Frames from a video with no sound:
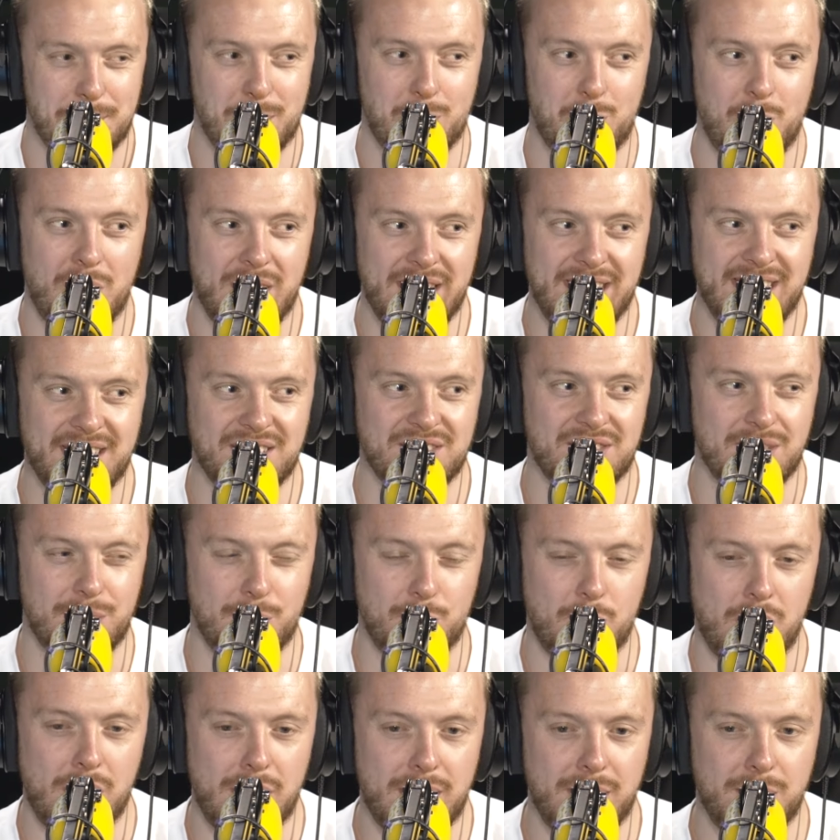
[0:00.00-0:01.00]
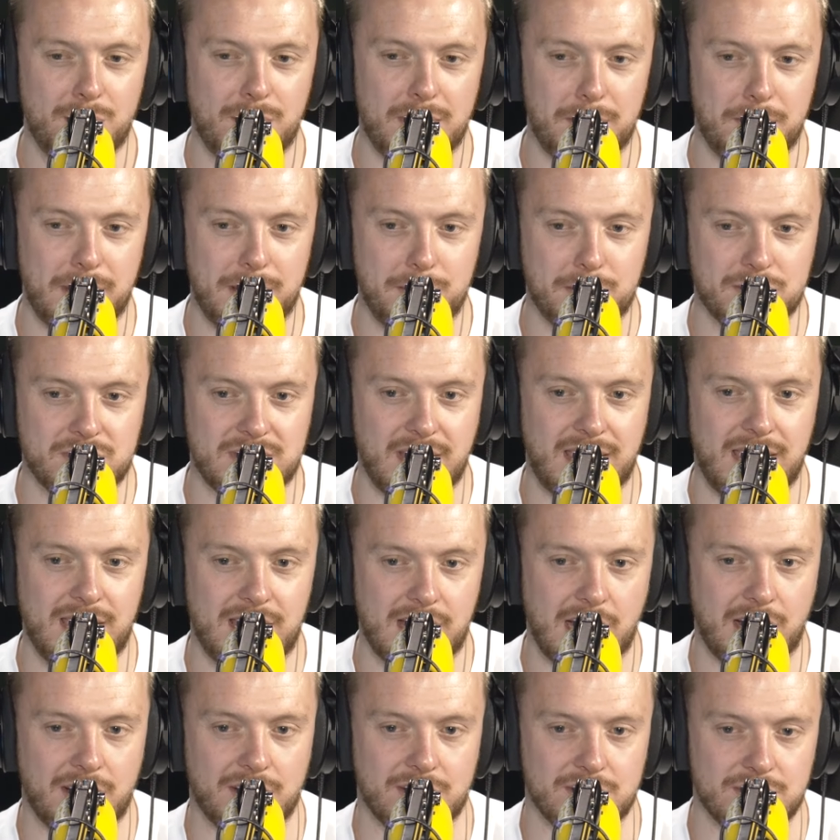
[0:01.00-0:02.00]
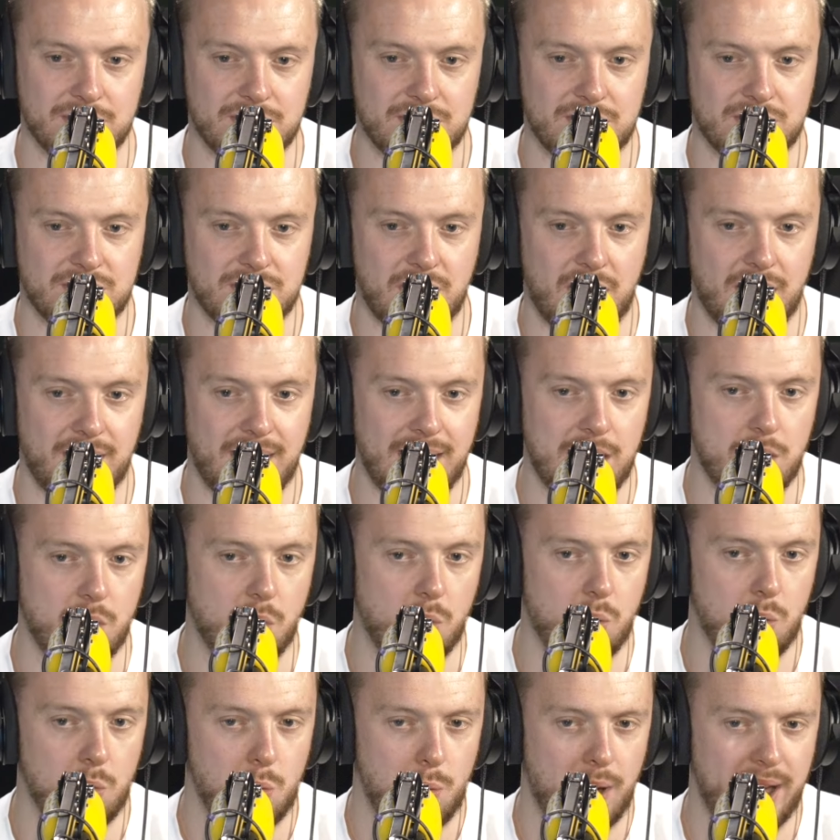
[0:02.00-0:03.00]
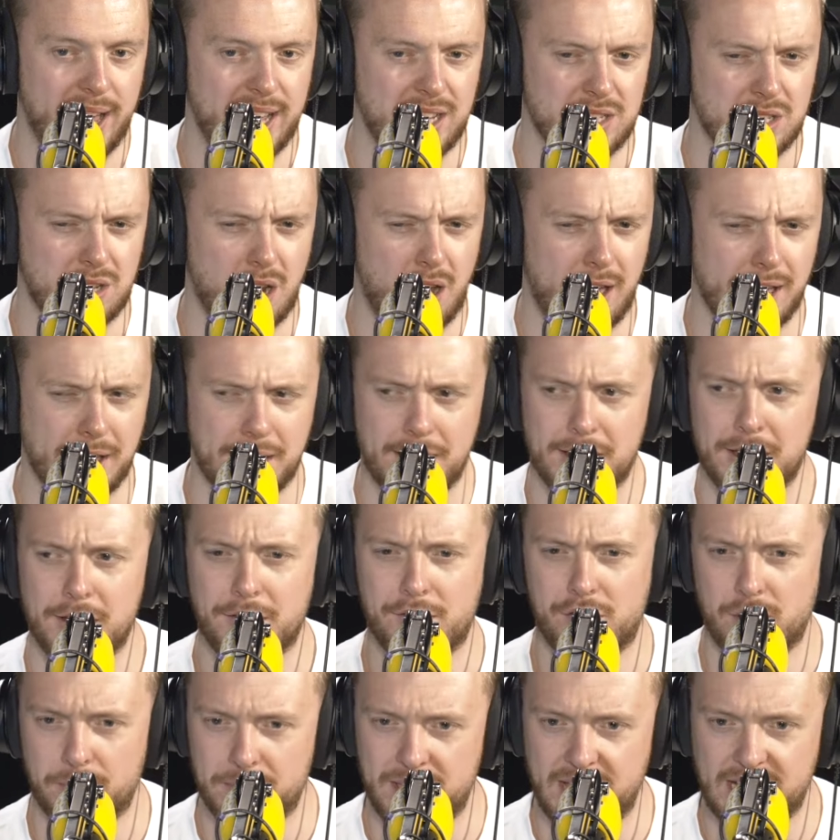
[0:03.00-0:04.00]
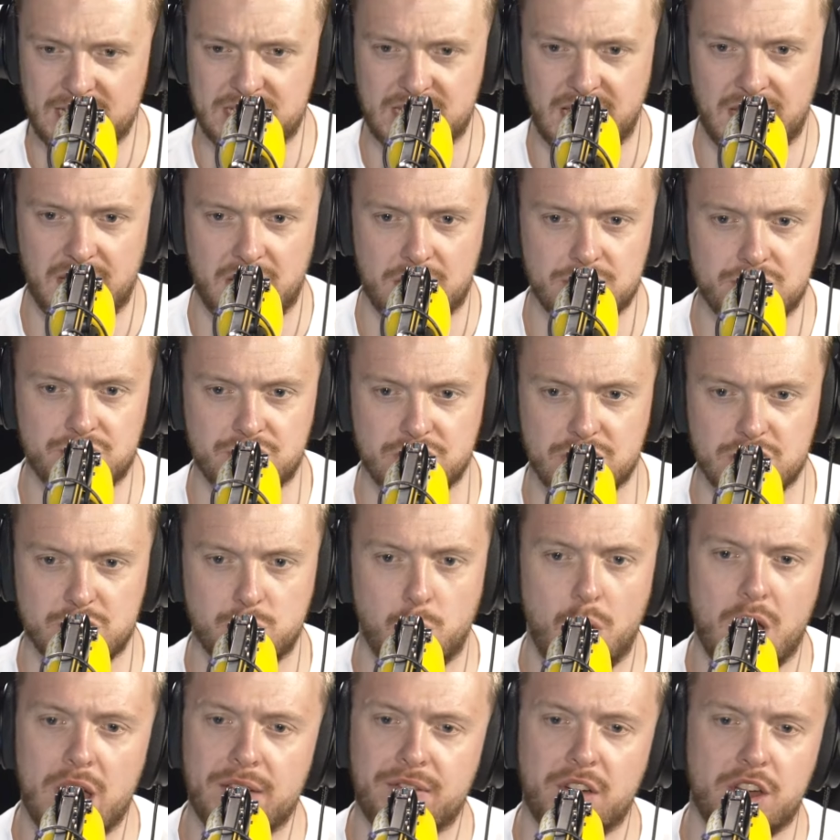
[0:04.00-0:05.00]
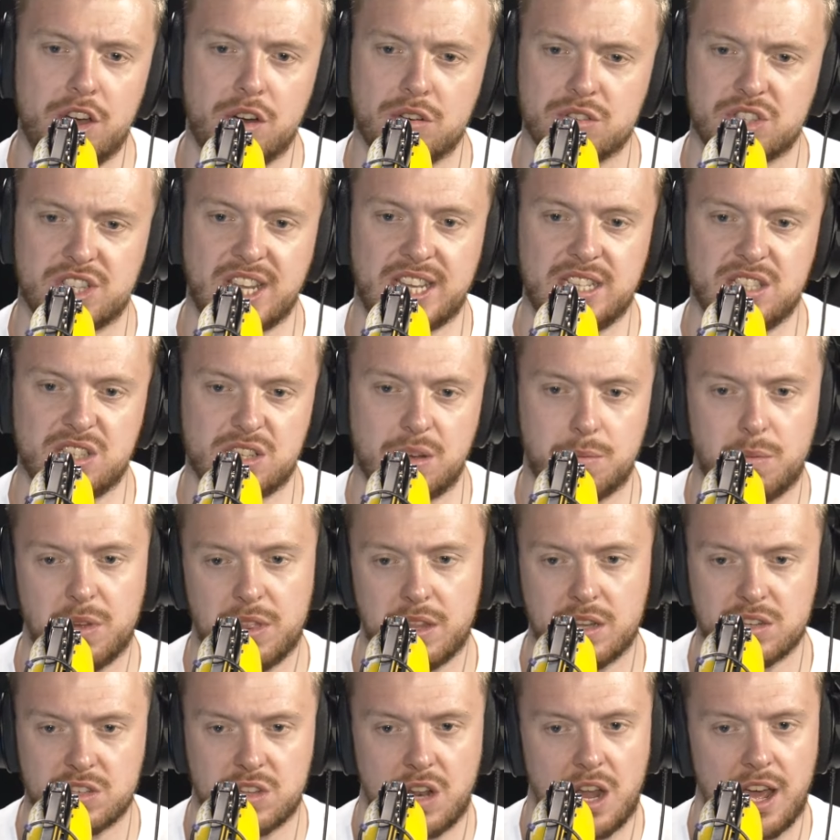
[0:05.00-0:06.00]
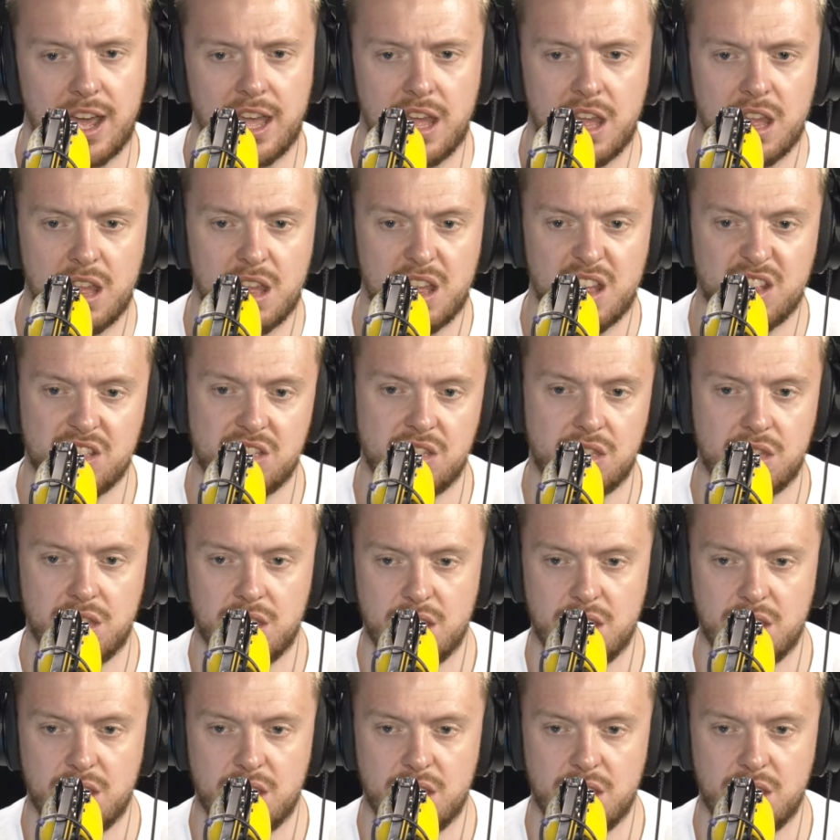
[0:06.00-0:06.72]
but why is it why when people see ghosts are they always like from the 1800s why have i not seen someone that's like from last